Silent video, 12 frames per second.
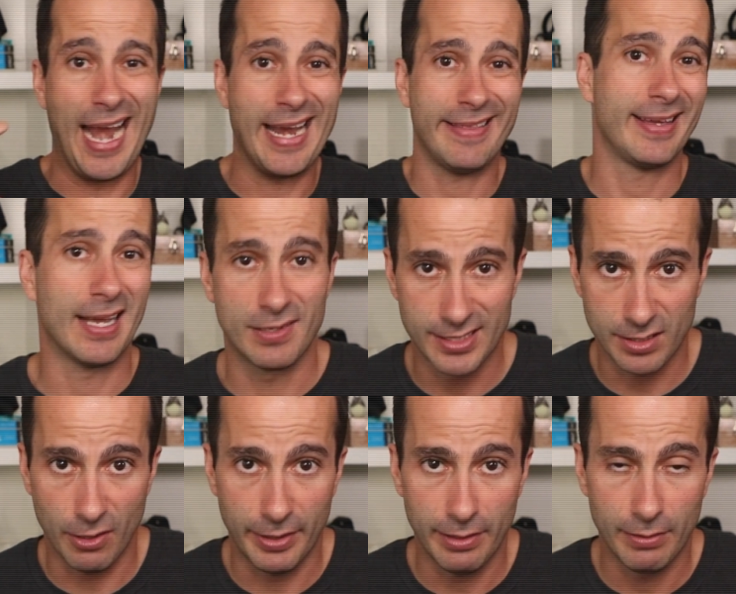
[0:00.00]
anything else is
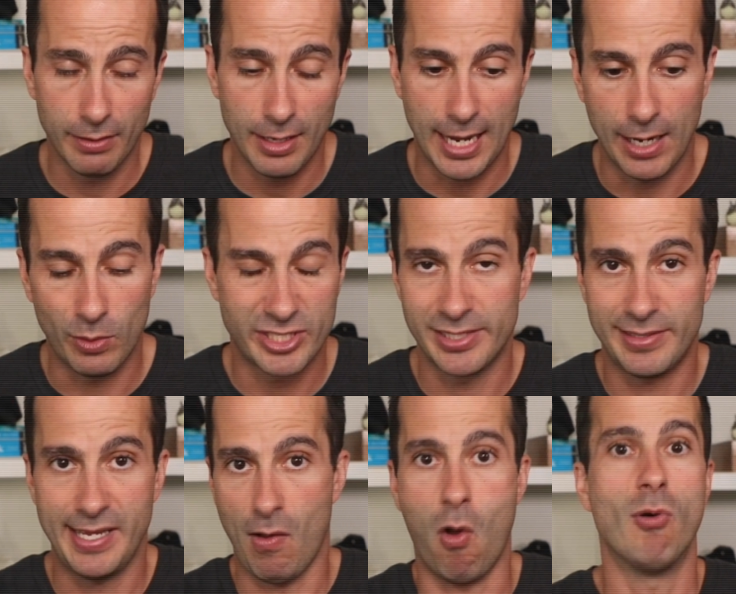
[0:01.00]
loaded, which is
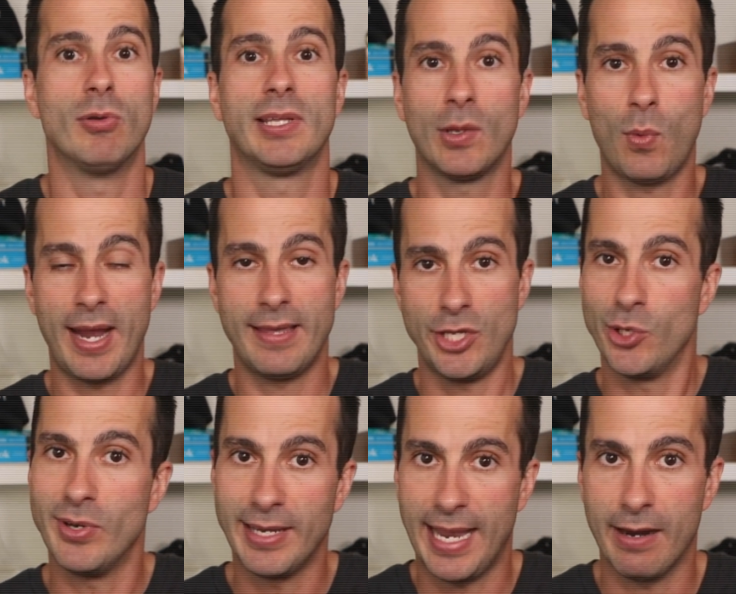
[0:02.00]
the only way that you
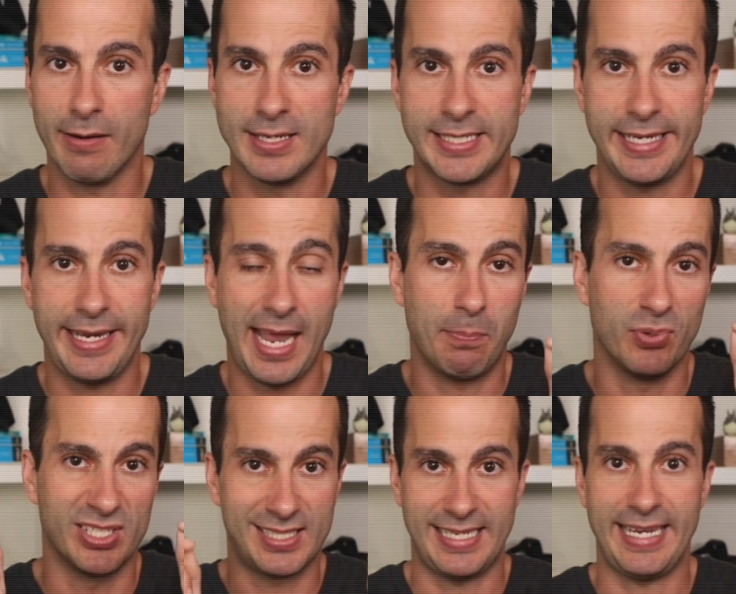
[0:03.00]
can guarantee a
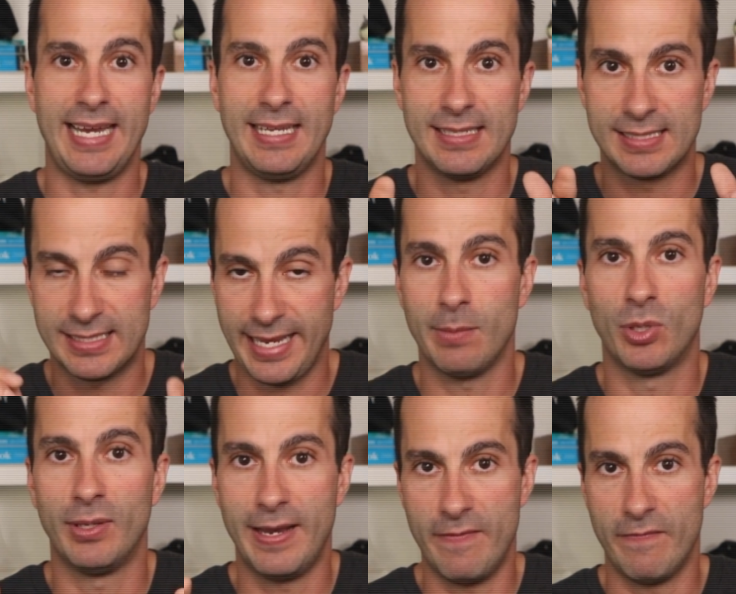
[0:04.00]
pristine,
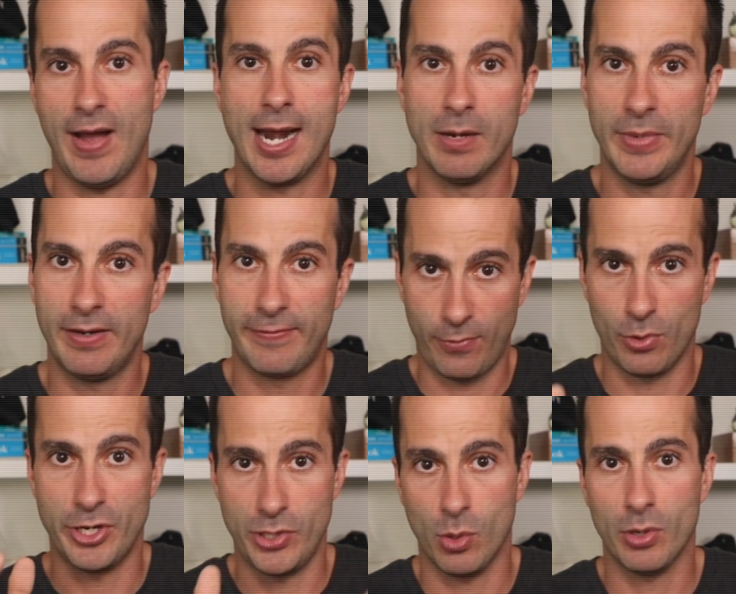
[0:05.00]
stable environment
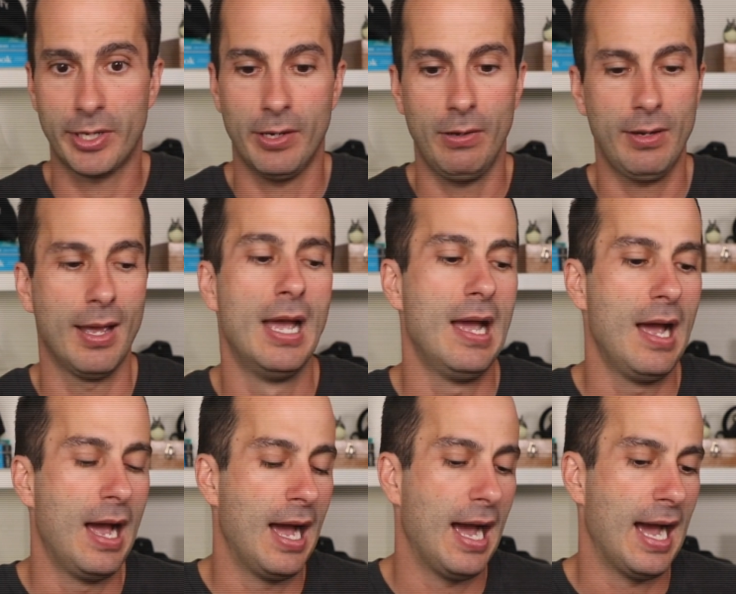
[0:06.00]
for your code.
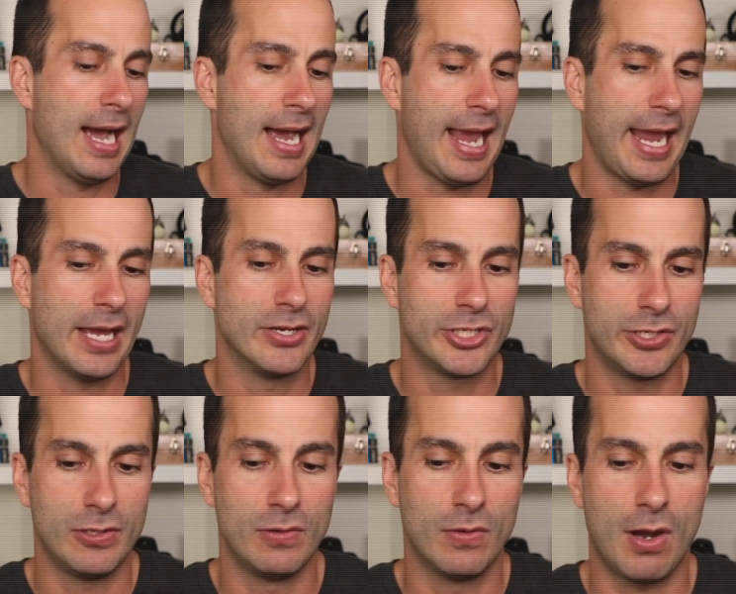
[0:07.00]
And
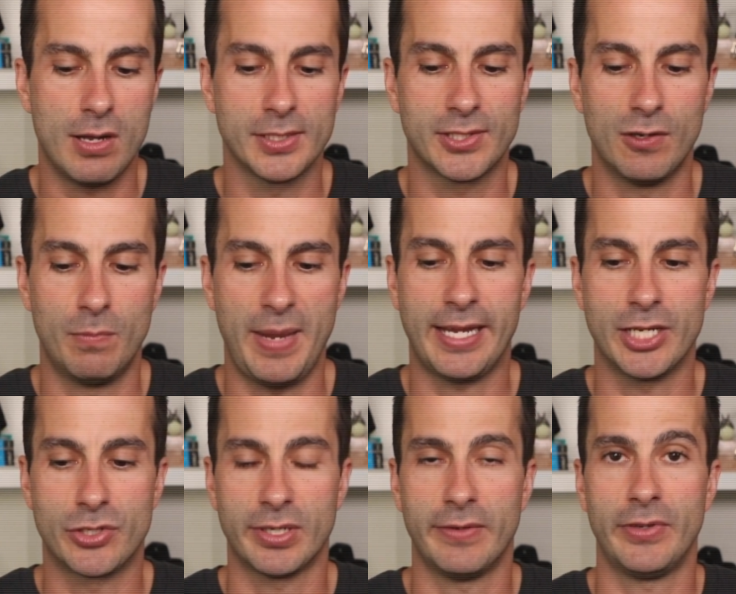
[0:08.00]
to also make
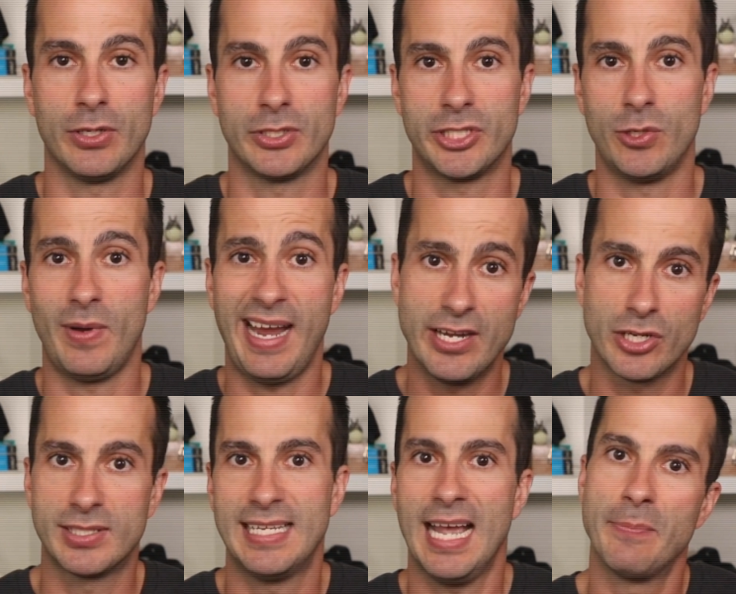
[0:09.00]
it trivial to
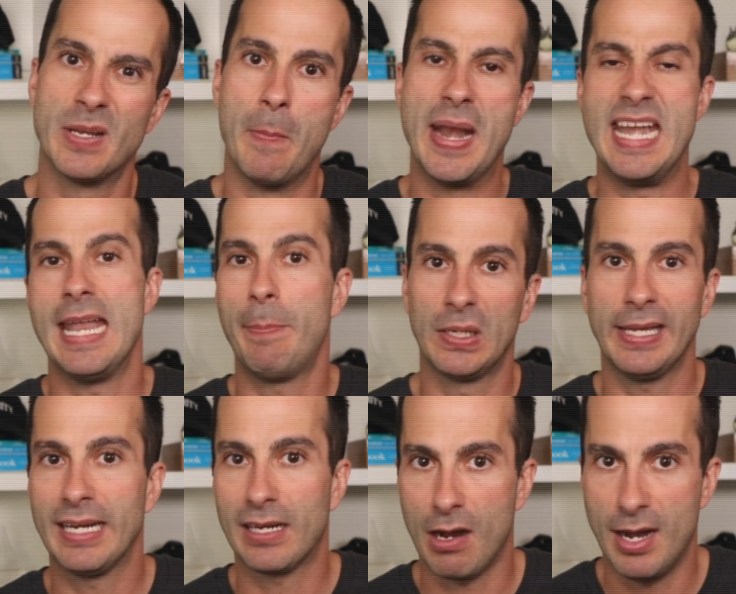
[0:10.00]
intercept and
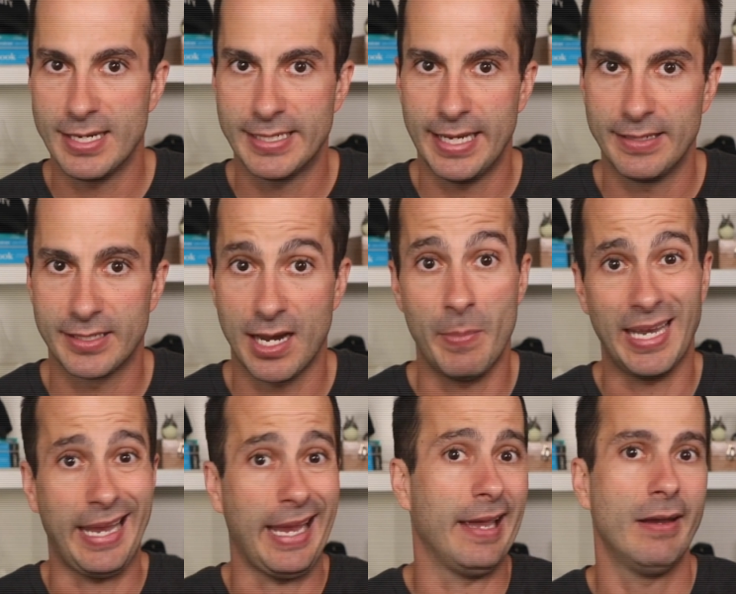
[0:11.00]
manipulate content
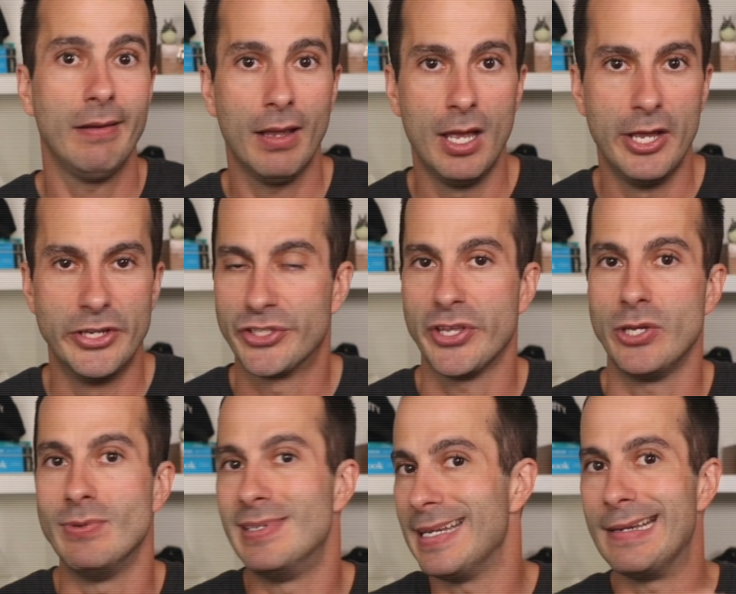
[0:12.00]
coming in so that
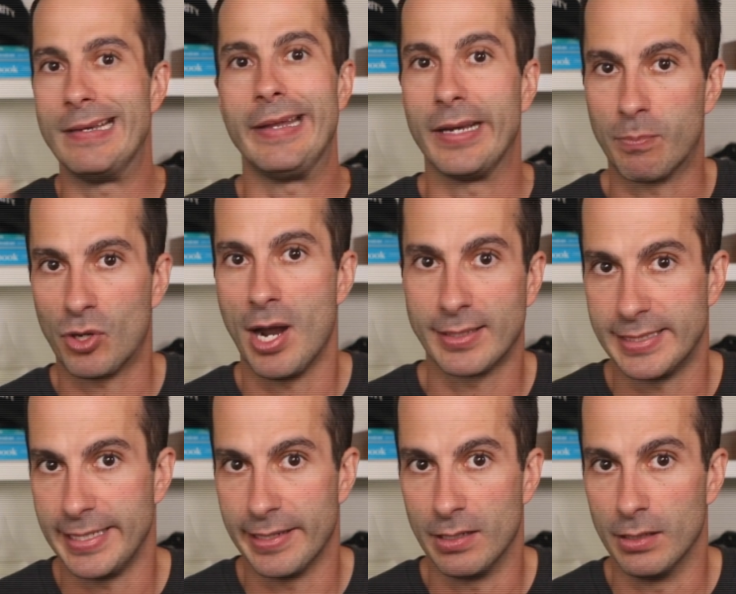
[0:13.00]
you didn't need a
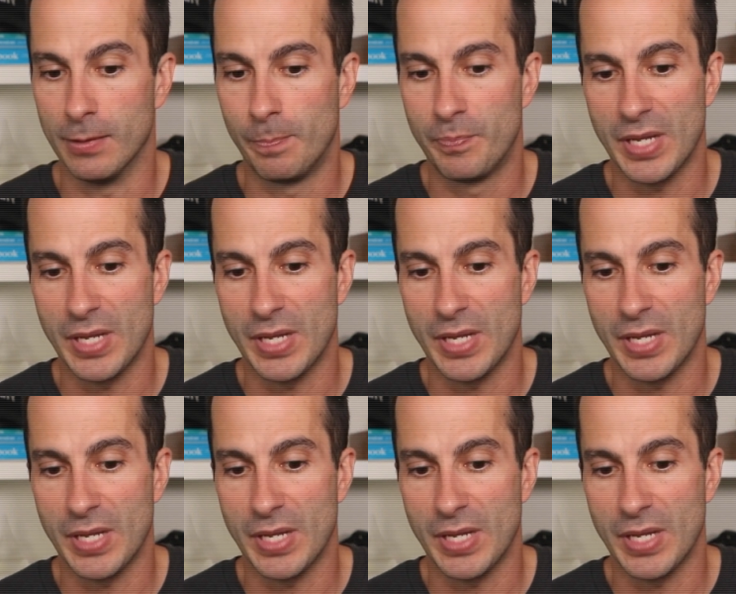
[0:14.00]
proxy at all.